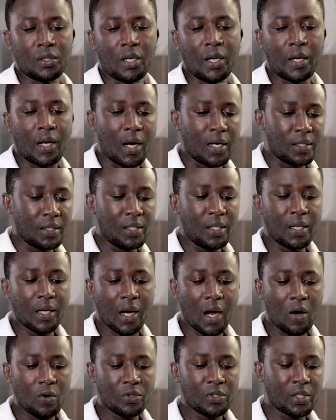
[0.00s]
I can see the
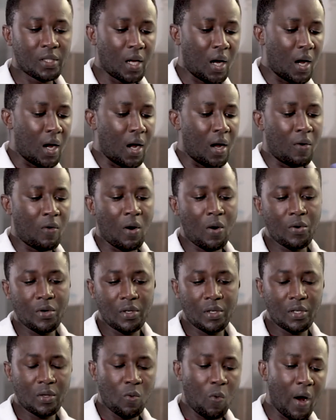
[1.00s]
counts are
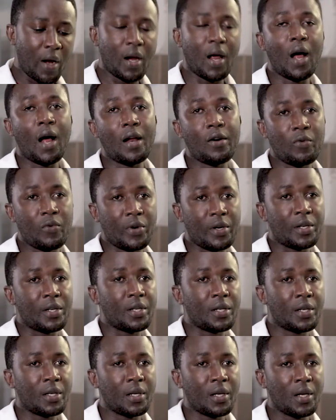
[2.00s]
around
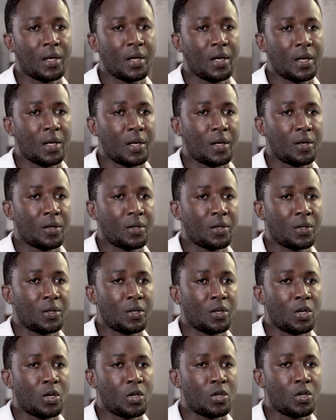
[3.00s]
100.
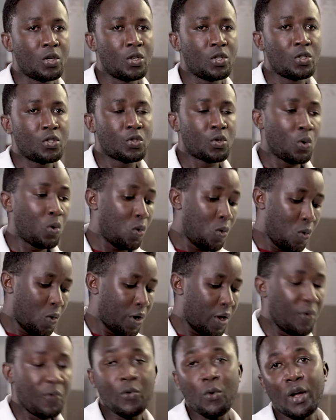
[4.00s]
So
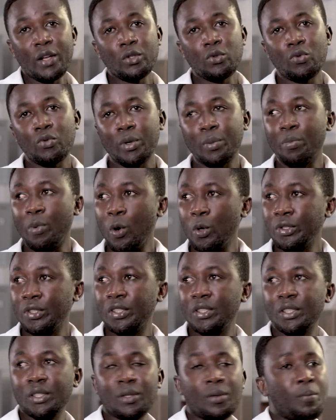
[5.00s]
if you want to
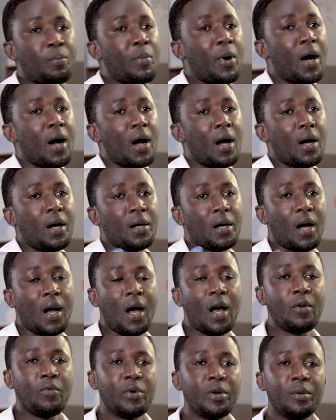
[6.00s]
report per
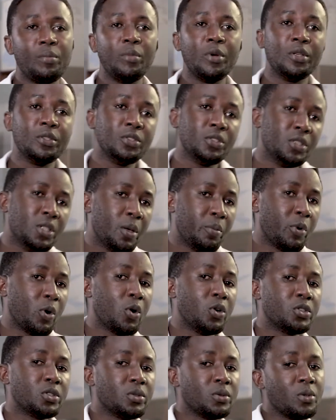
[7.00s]
100 mils,
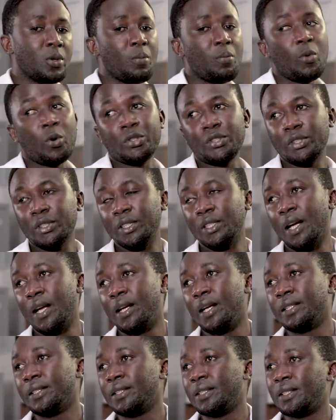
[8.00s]
because most
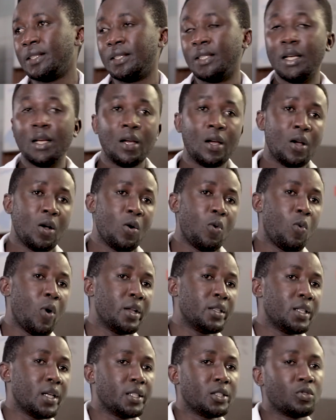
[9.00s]
standards
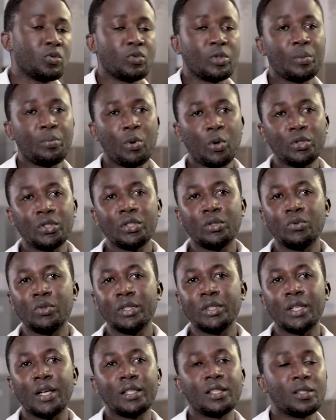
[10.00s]
want us to report
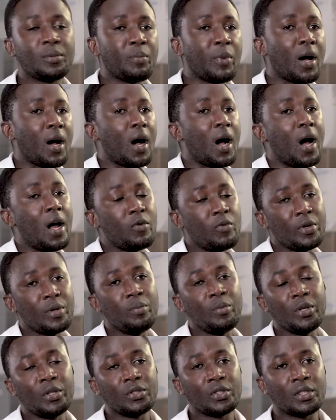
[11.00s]
results per 100
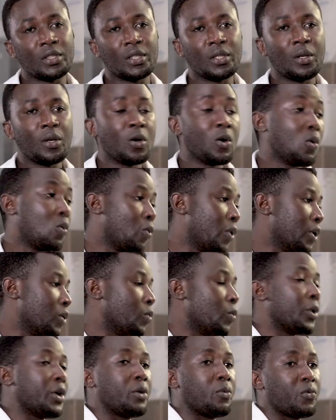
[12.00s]
mils
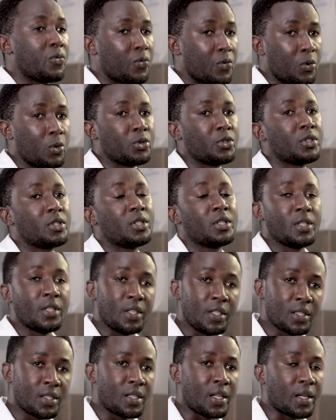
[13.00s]
when we used
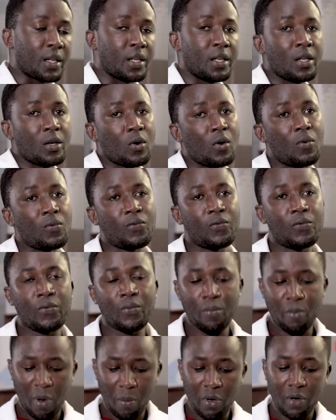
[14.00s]
this technique of
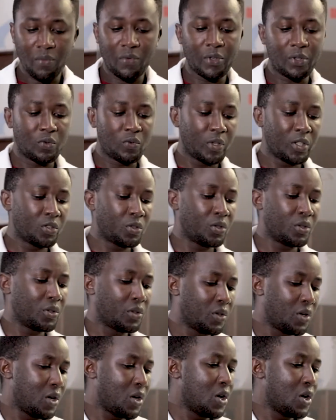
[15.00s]
membrane filtration.